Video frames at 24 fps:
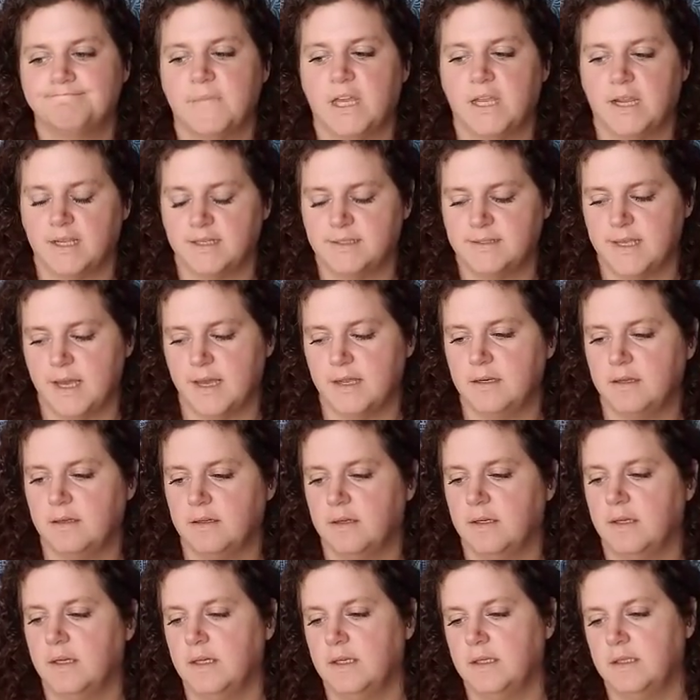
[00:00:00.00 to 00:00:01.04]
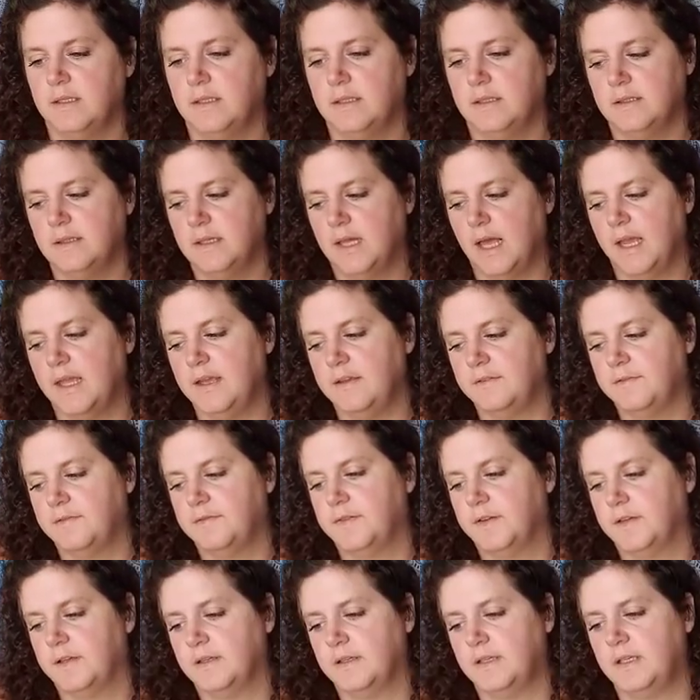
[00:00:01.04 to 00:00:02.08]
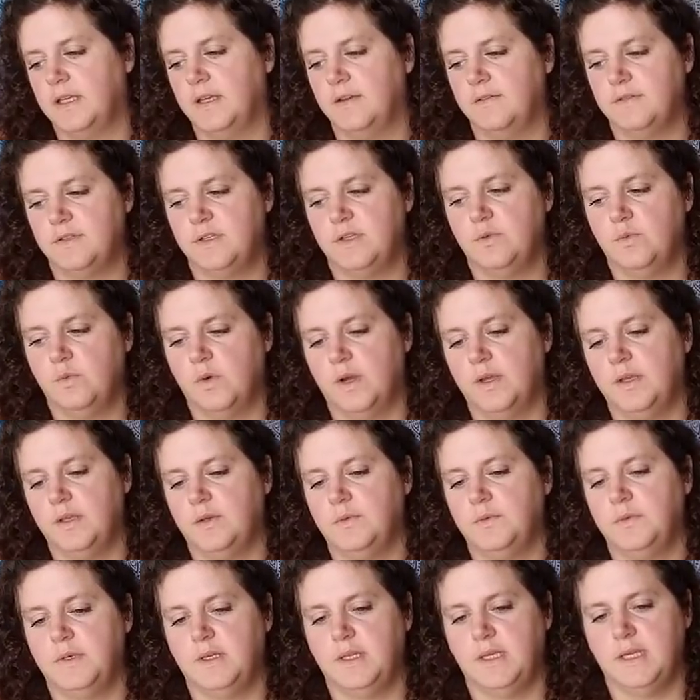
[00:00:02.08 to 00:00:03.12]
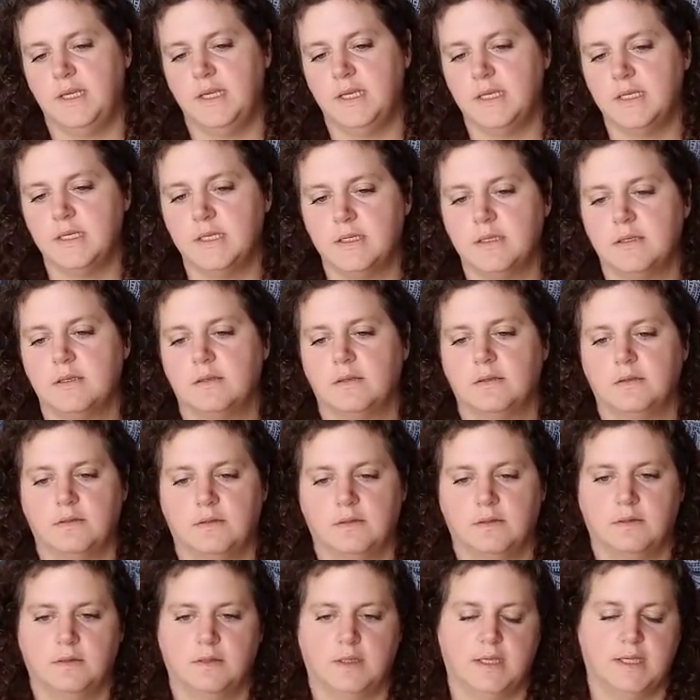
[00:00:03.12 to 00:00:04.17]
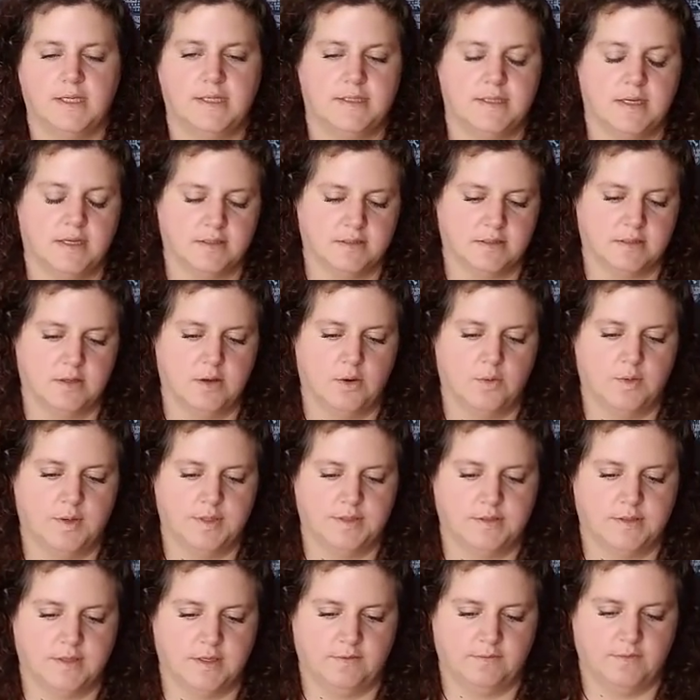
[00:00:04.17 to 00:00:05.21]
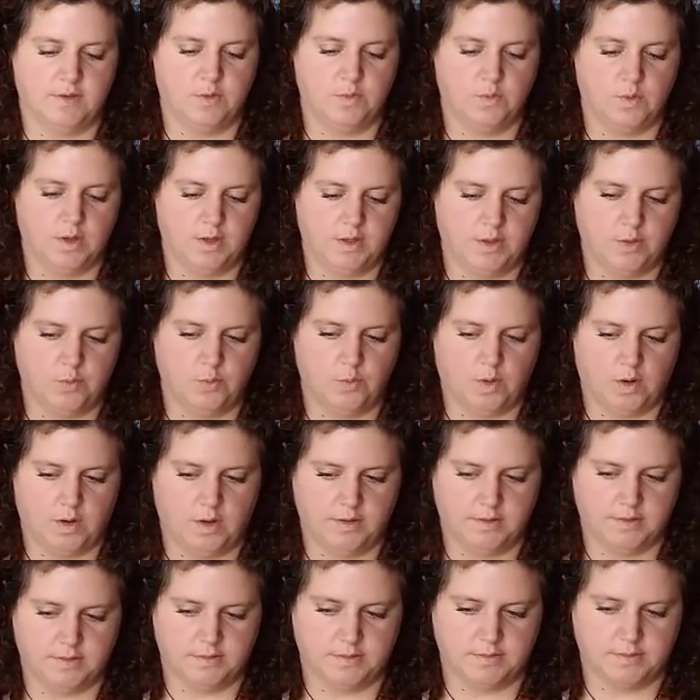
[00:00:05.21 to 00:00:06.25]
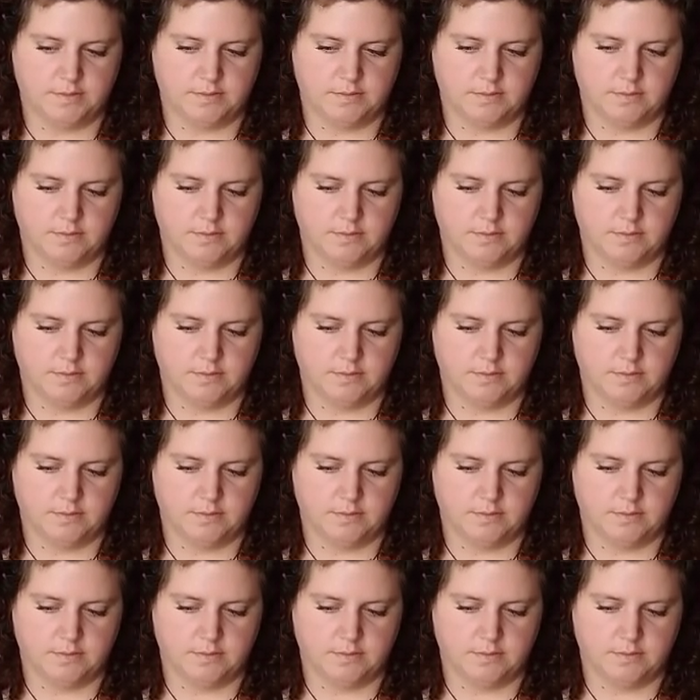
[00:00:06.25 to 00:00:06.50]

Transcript: Like I said, life gives you what you need. It doesn't always give you what you want.